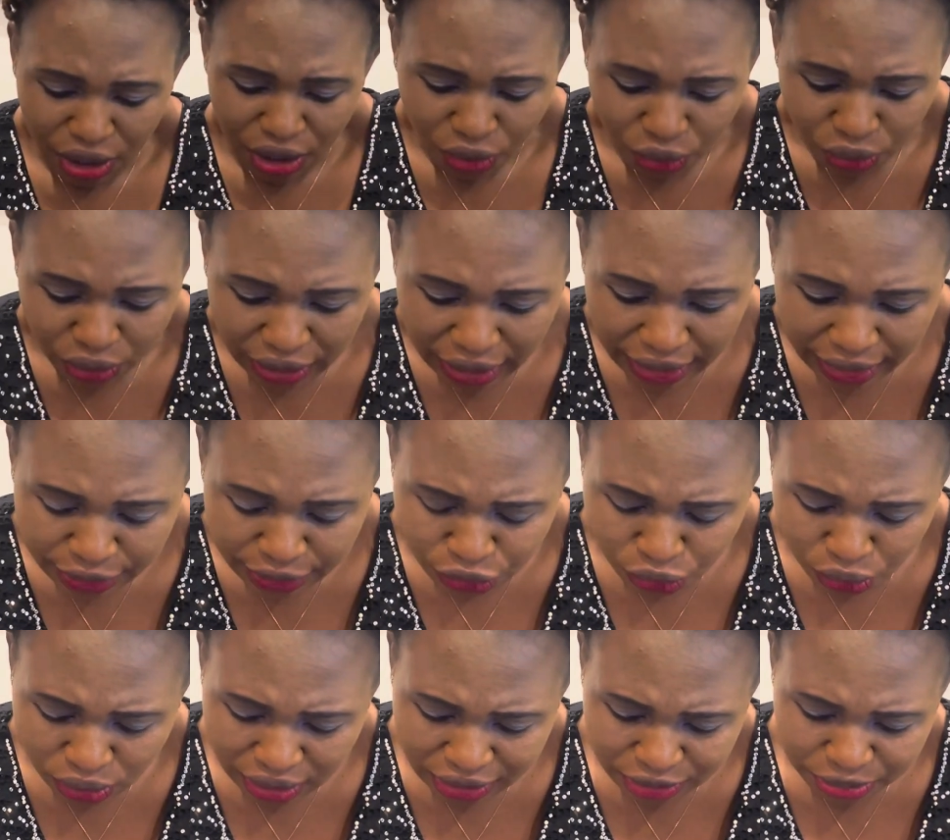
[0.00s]
Okay, so
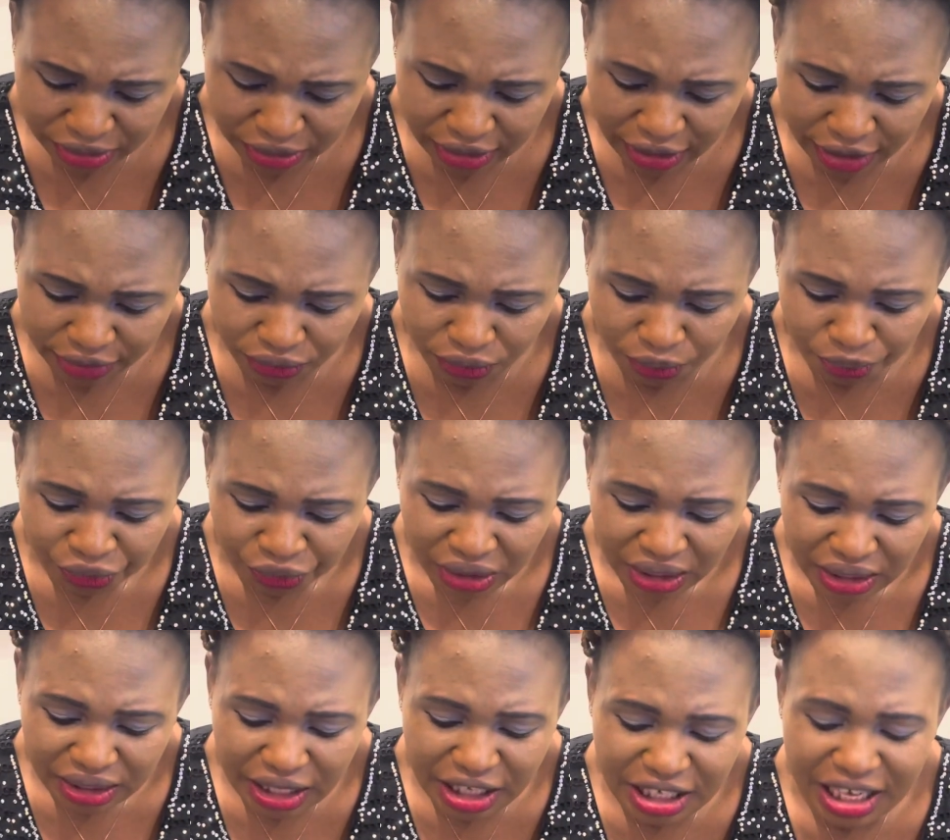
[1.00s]
let's be careful.
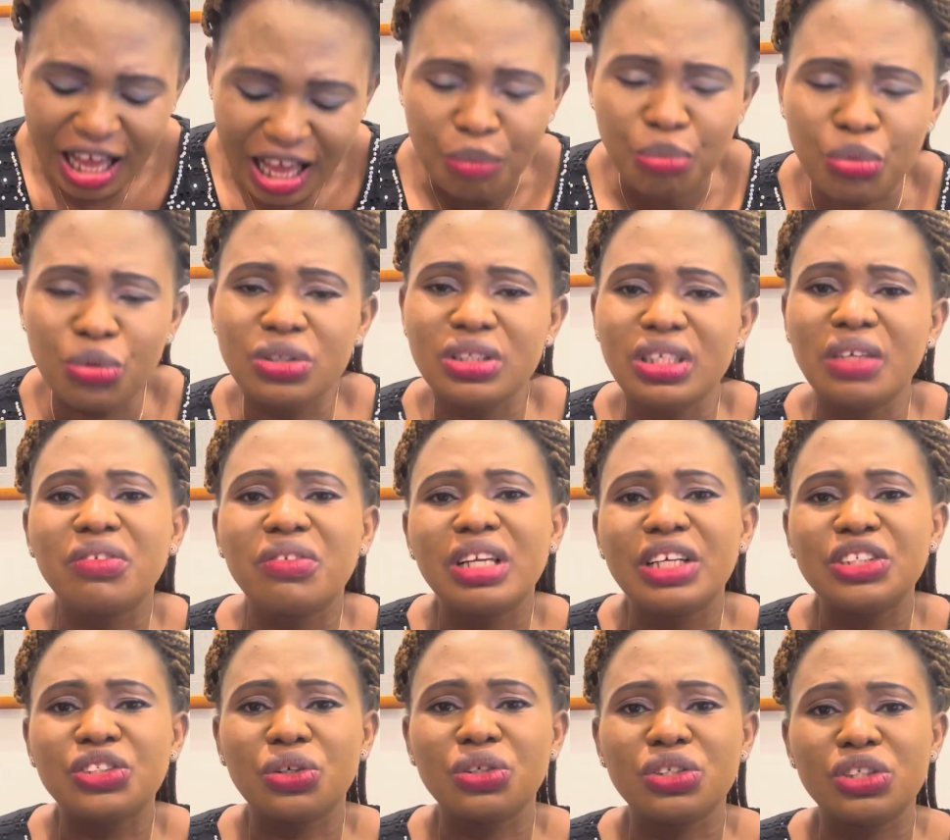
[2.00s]
Then abusive
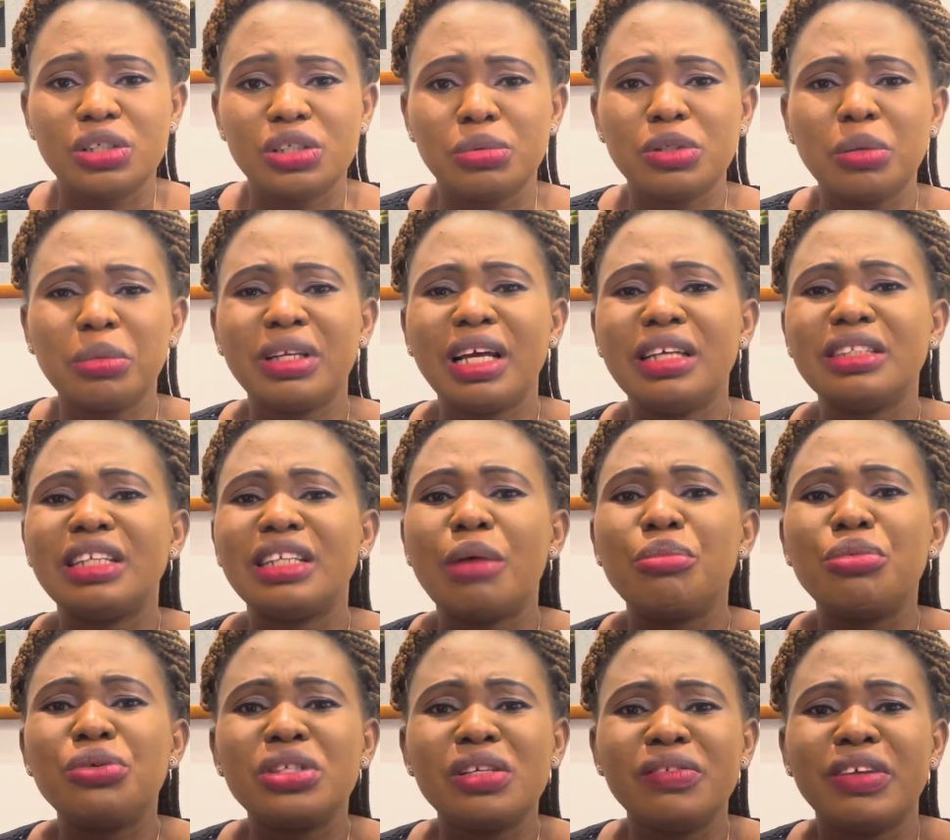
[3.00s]
relationship. Someone that is in an
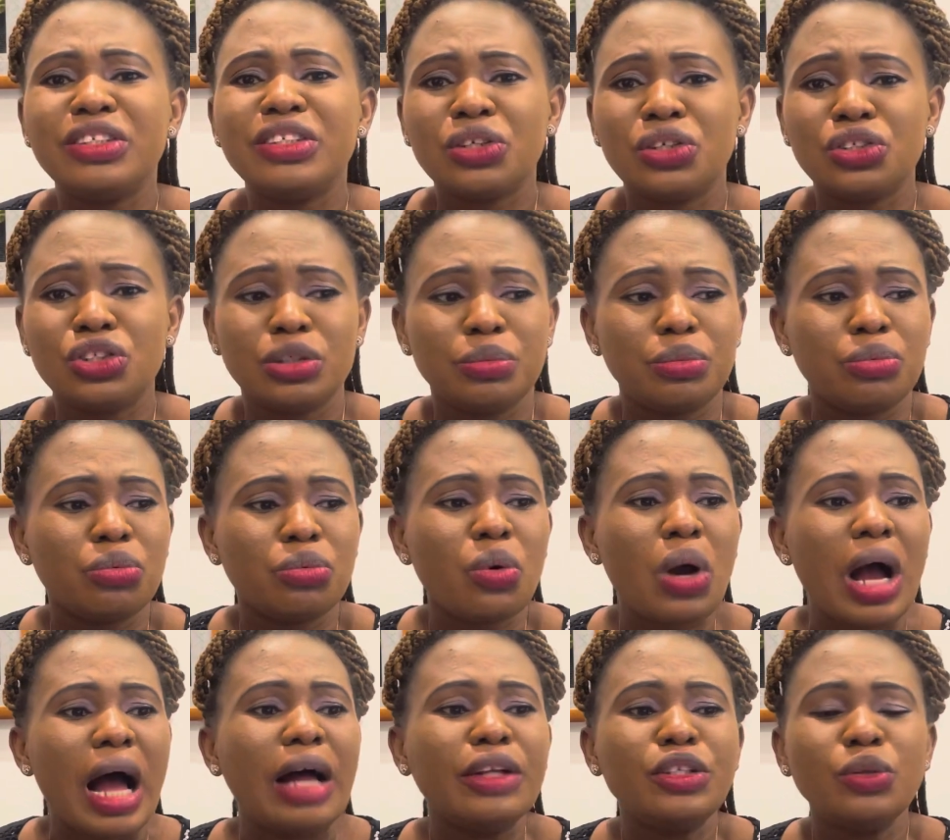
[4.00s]
abusive relationship,
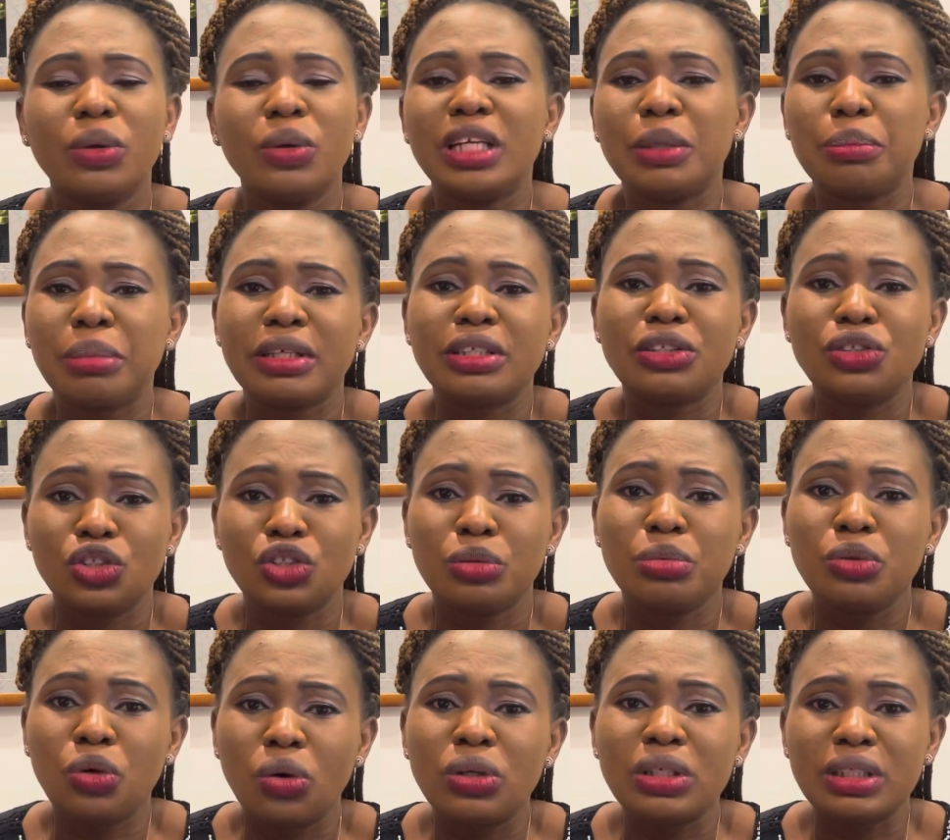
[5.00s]
how do you want the person to
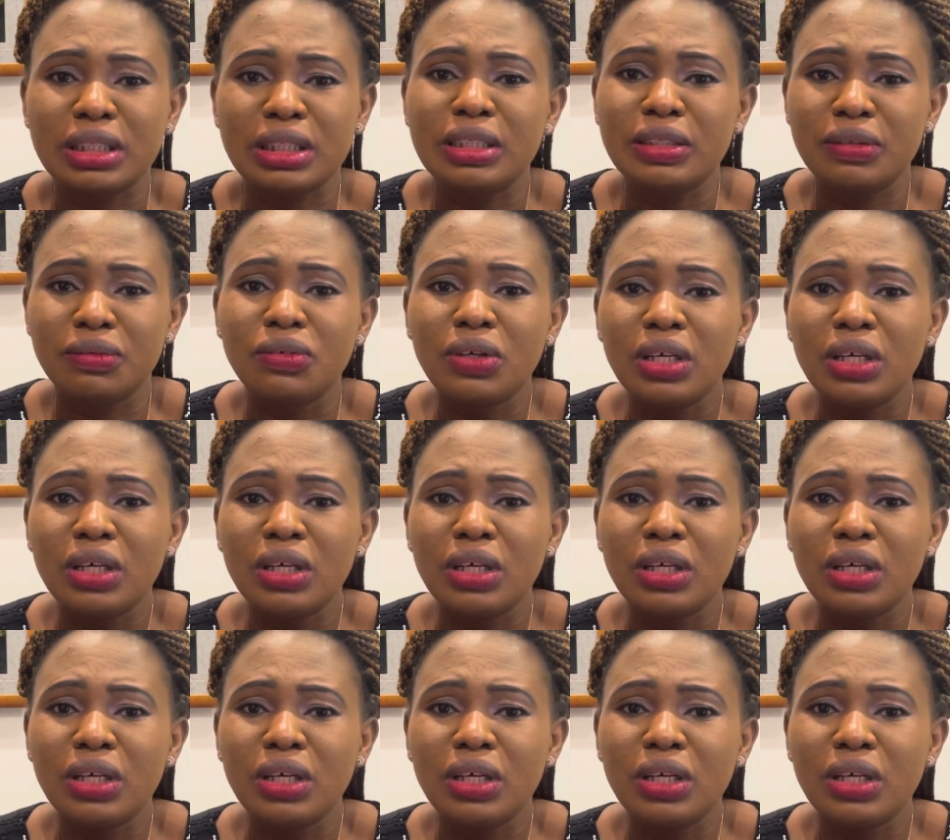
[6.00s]
conceive?